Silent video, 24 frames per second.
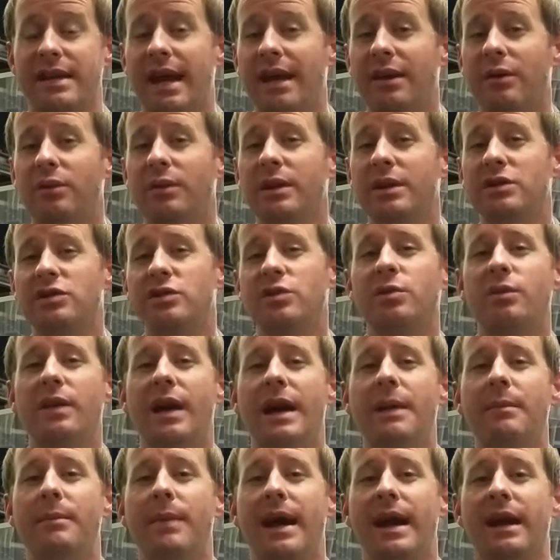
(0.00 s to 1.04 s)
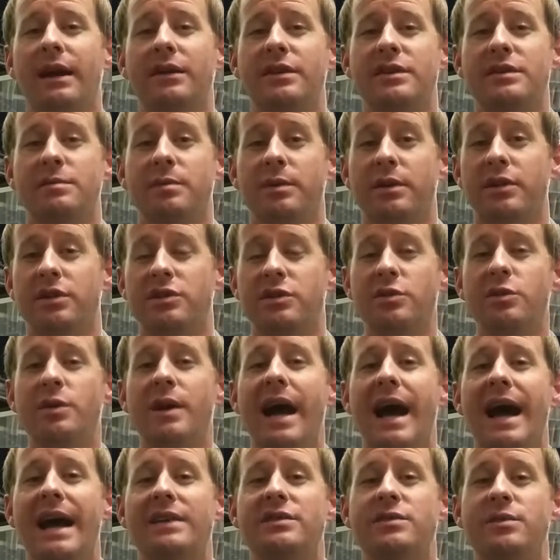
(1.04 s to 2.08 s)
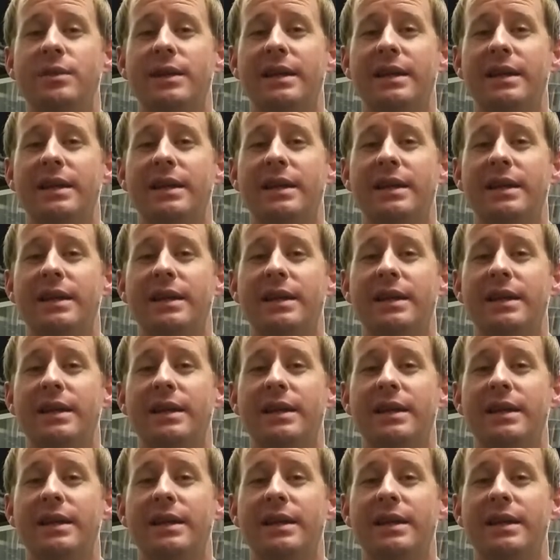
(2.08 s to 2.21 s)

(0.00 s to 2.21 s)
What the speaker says: Not only two linebackers, but the two guys